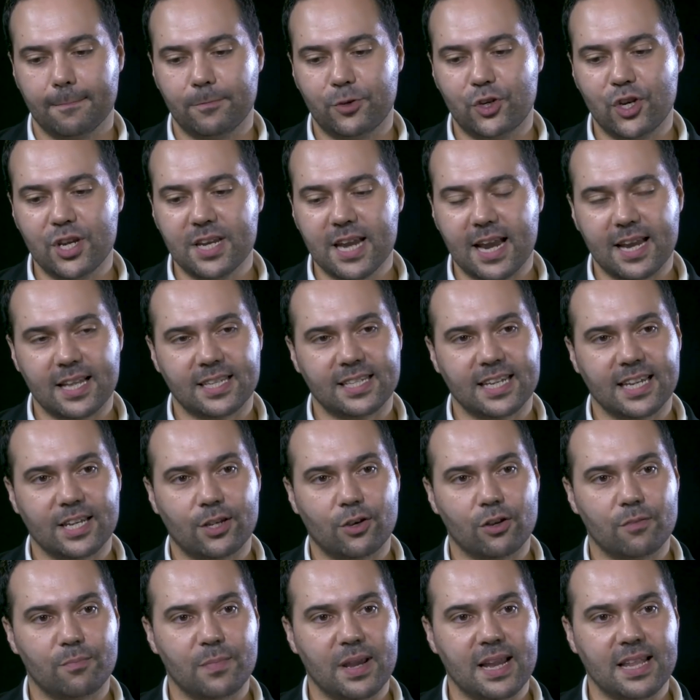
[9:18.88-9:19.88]
Gene editing
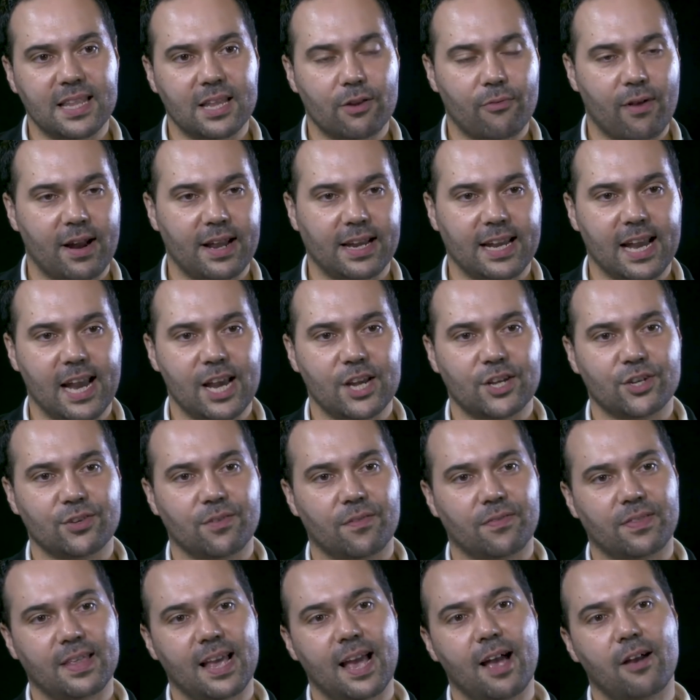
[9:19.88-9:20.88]
could mean the
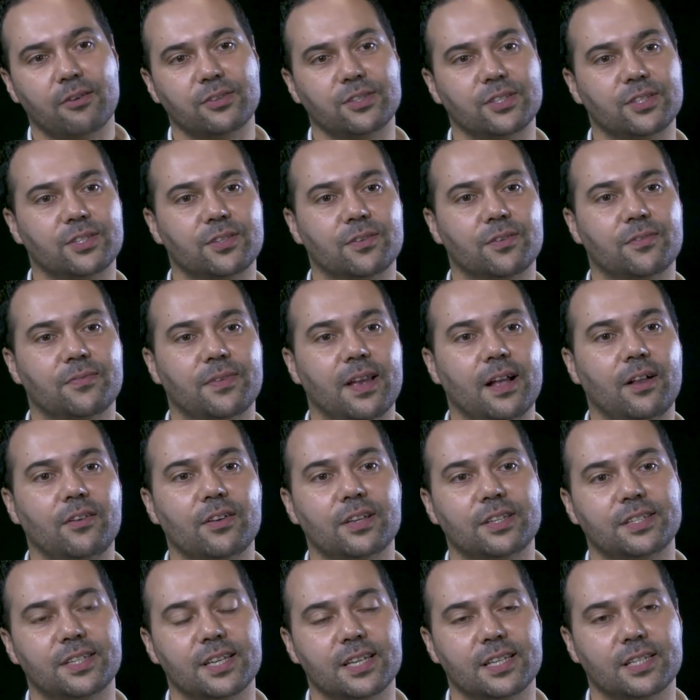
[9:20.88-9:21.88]
eradication of thousands of
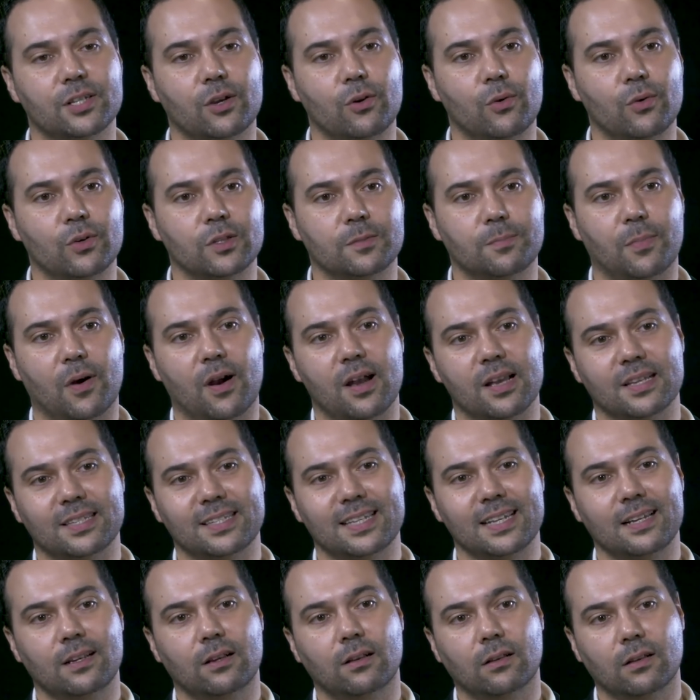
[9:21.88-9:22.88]
illnesses caused by a
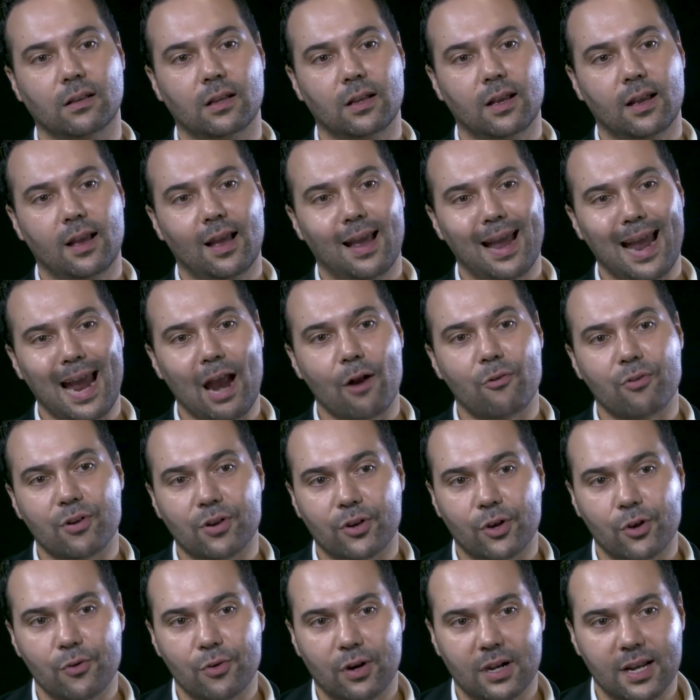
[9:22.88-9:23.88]
single
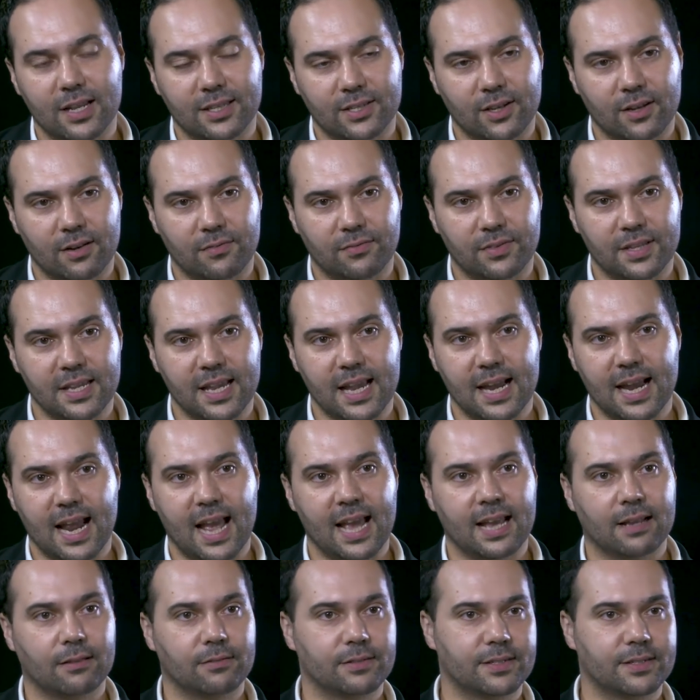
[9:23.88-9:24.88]
errant nucleotide of DNA,